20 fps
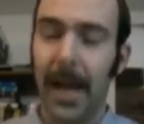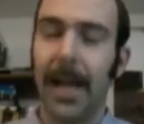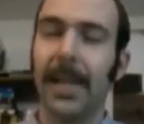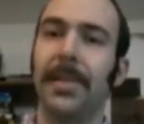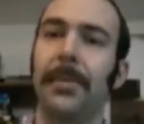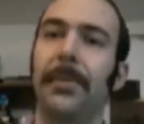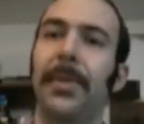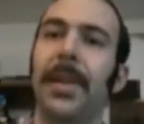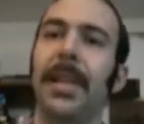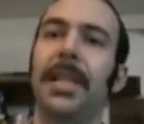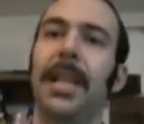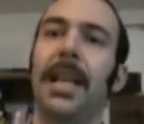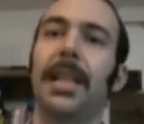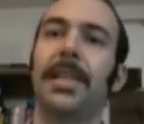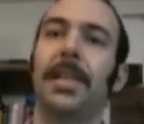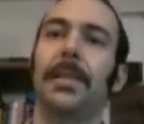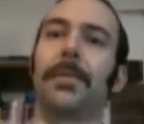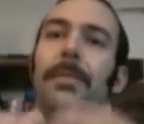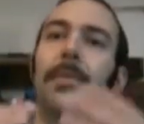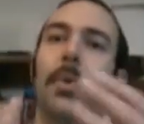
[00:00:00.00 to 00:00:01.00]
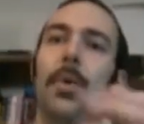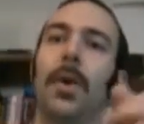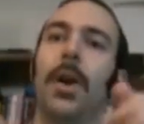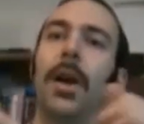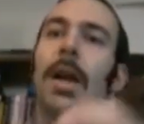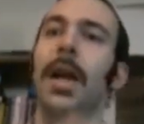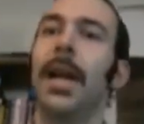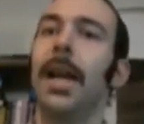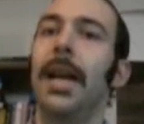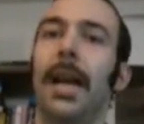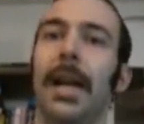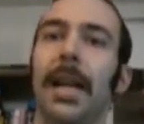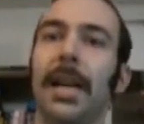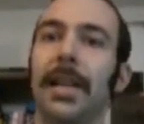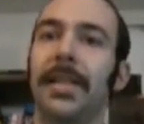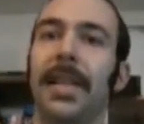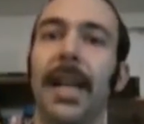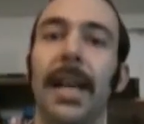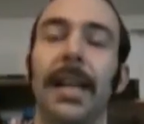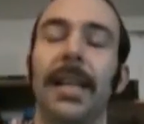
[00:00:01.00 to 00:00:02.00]
As the Fantastic Four
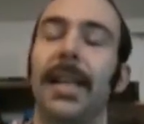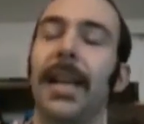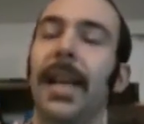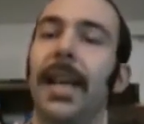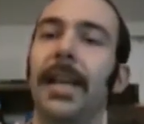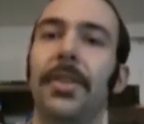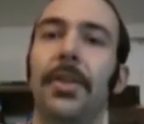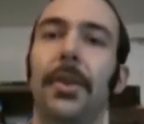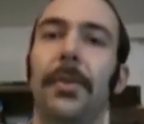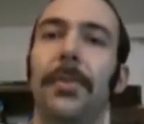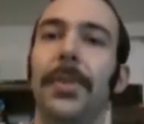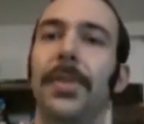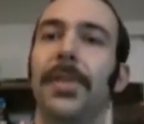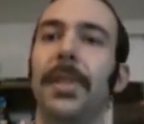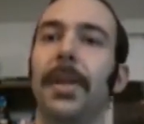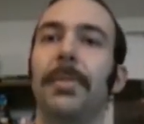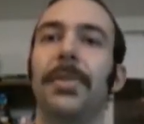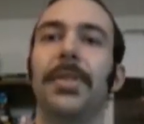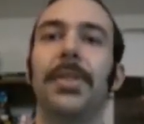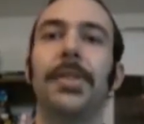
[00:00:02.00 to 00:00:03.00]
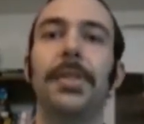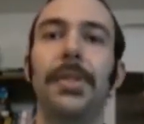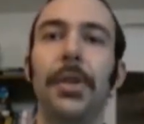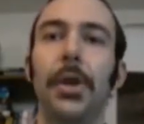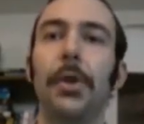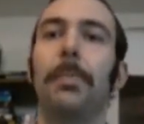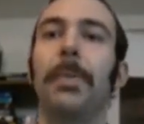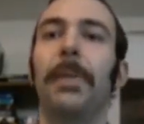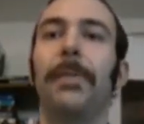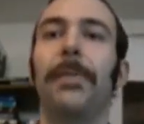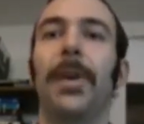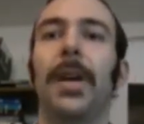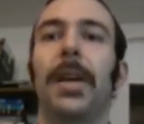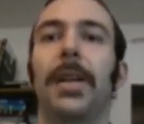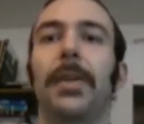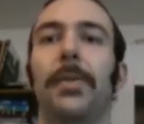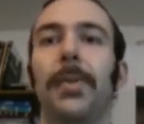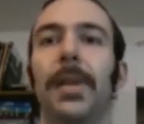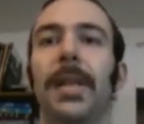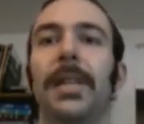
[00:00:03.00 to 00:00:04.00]
is getting canceled for some stupid
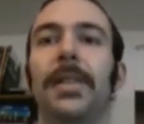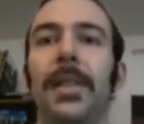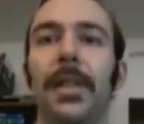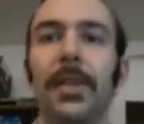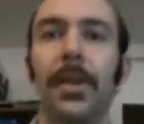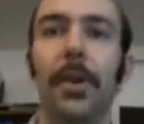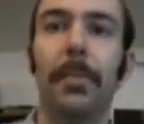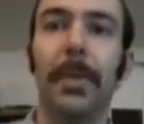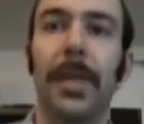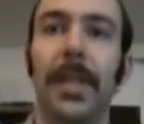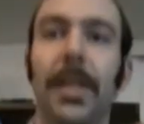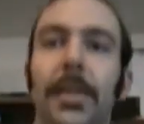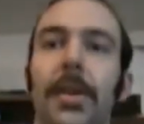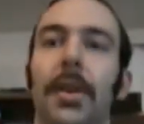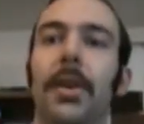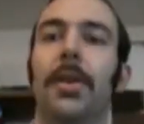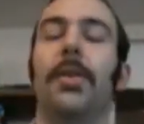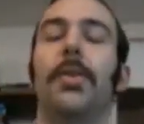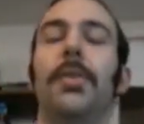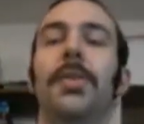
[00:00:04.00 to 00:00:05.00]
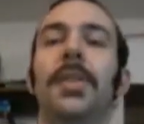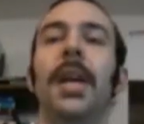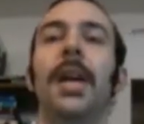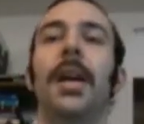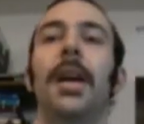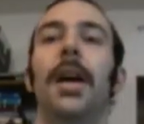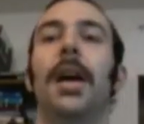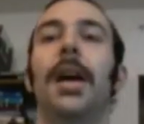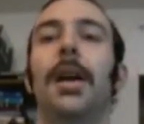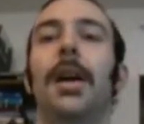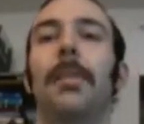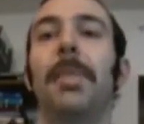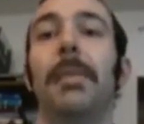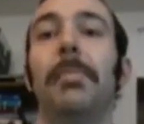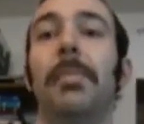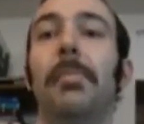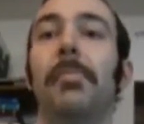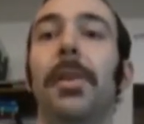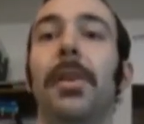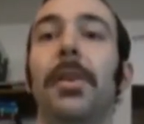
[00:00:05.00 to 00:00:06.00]
fucking reason, nobody knows. Uh,
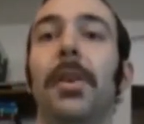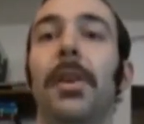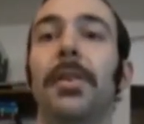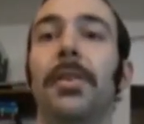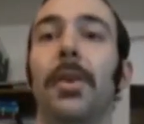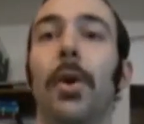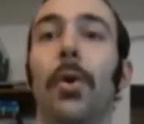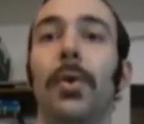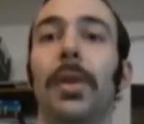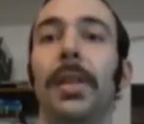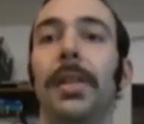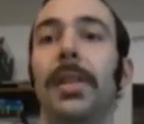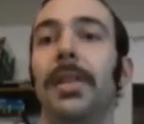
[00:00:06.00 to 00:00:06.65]
maybe because only